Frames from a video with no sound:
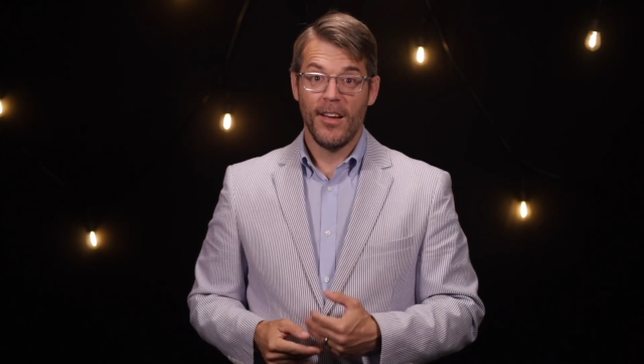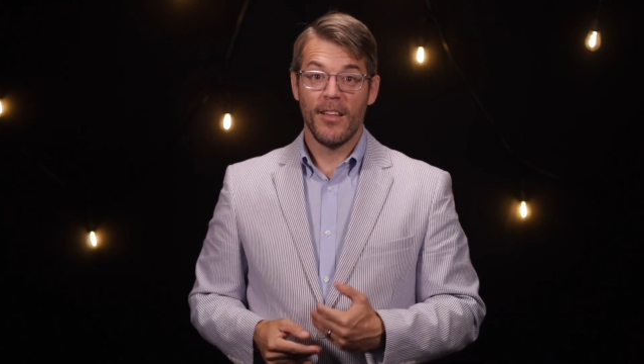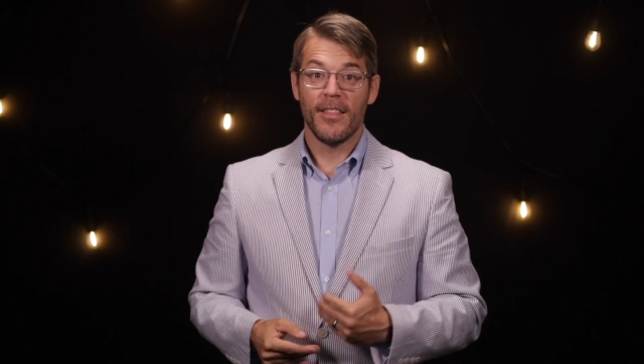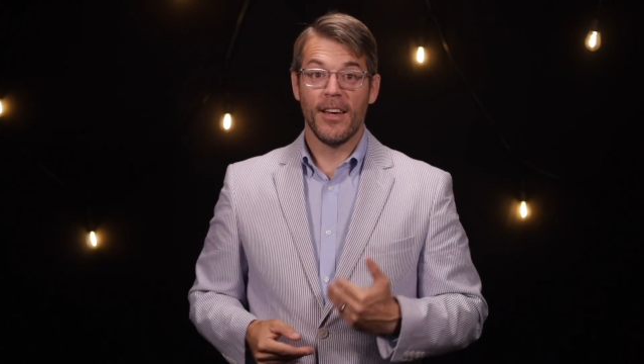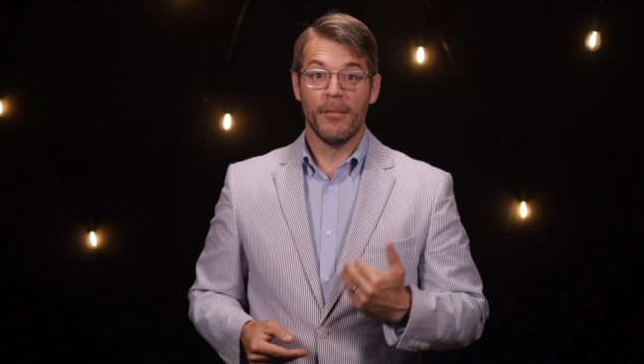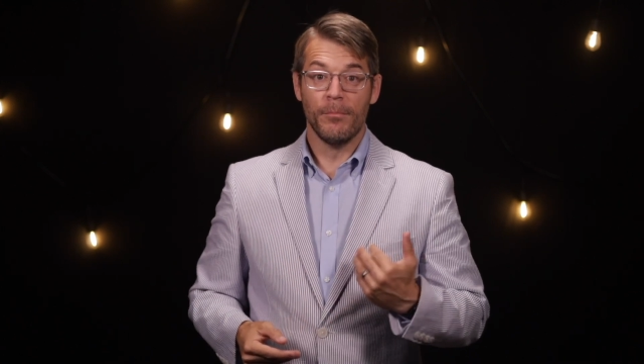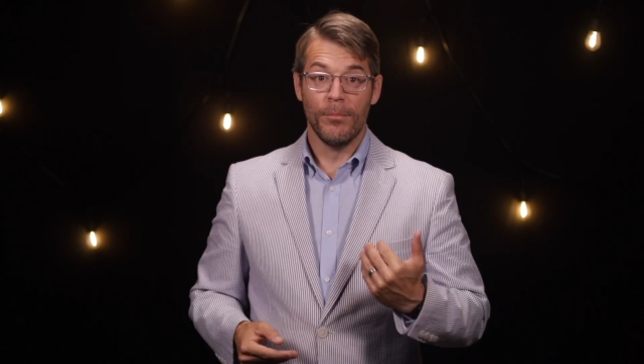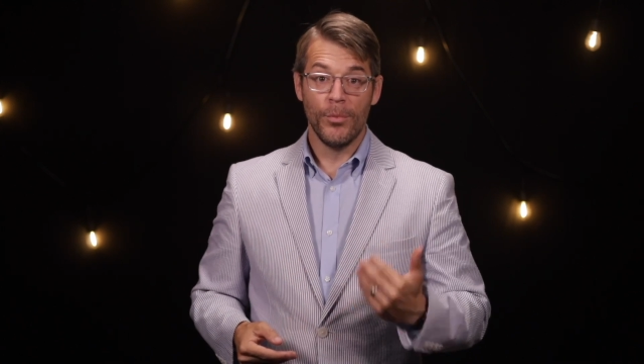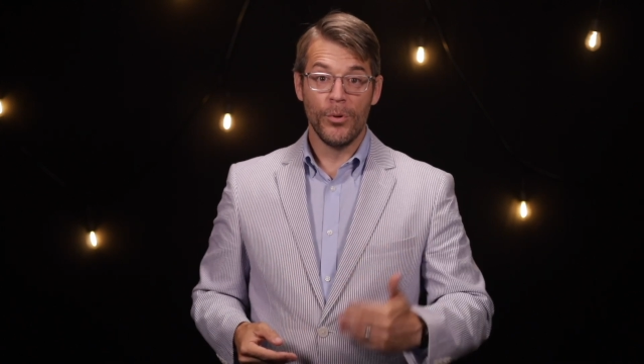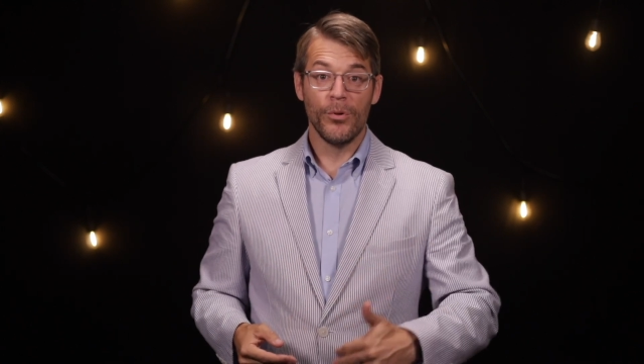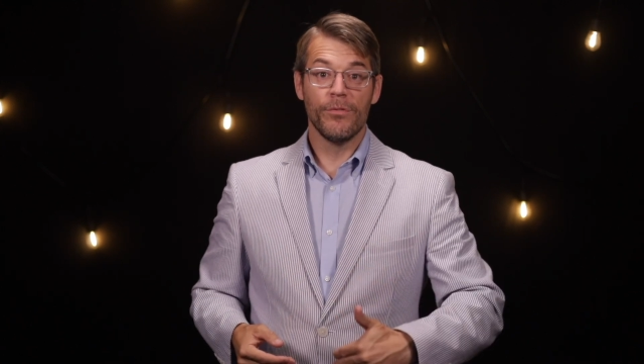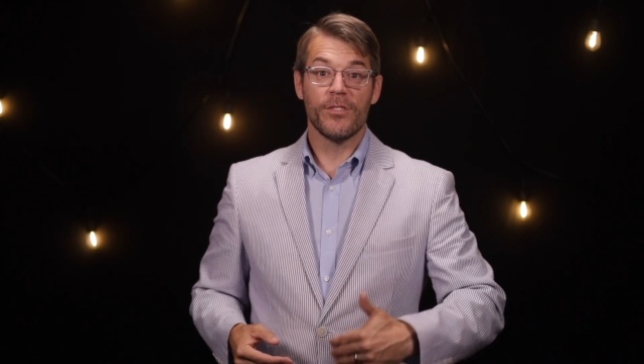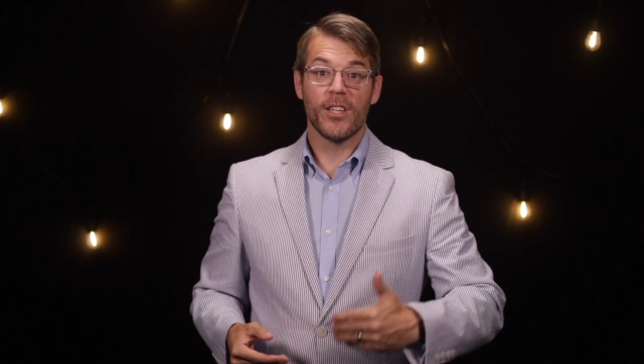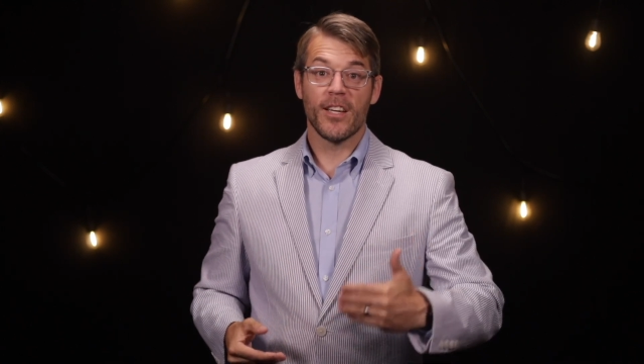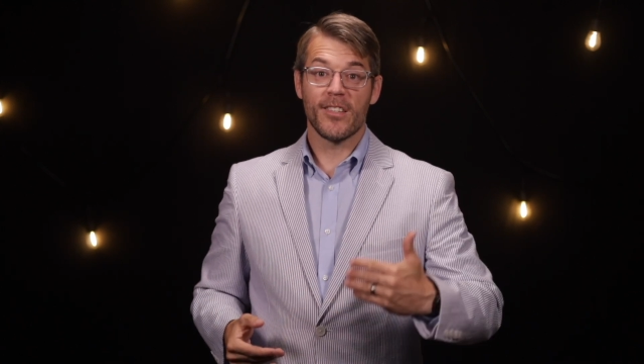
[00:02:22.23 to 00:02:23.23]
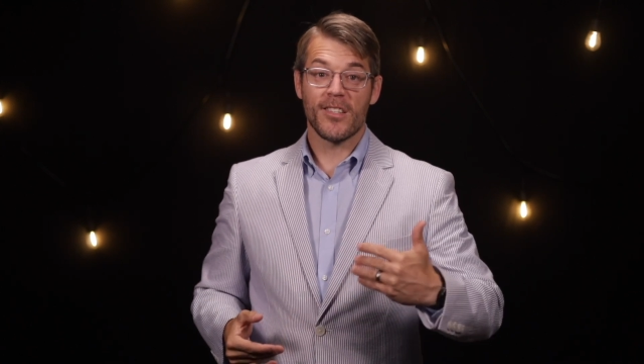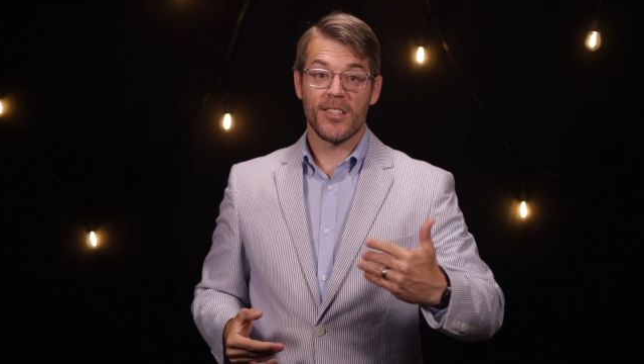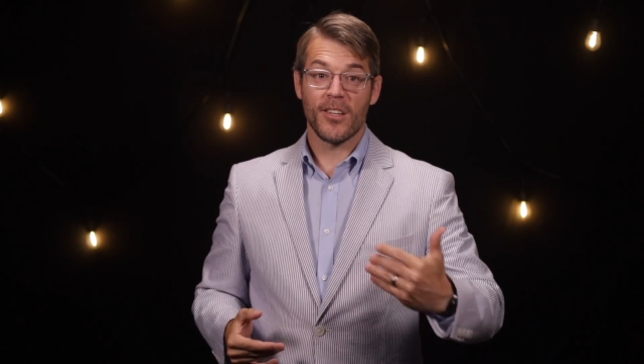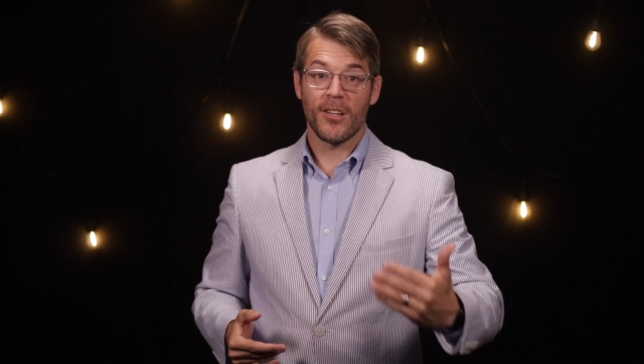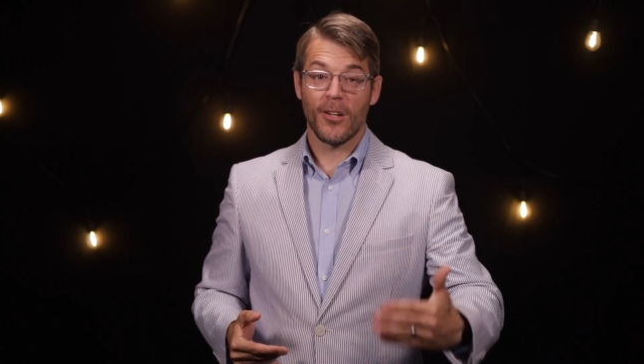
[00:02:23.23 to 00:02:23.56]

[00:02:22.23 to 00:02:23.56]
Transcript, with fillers: that moves us